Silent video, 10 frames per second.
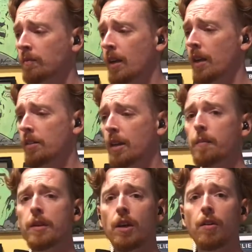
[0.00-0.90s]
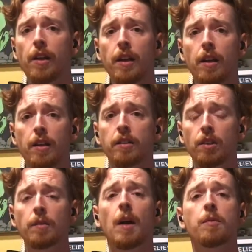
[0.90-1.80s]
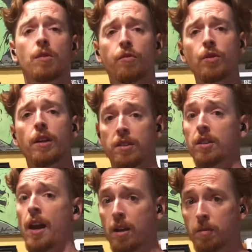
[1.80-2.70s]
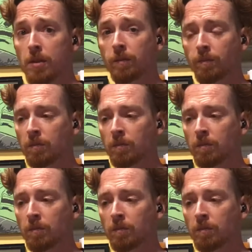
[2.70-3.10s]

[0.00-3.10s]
has let me know that sometimes when food isn't edible,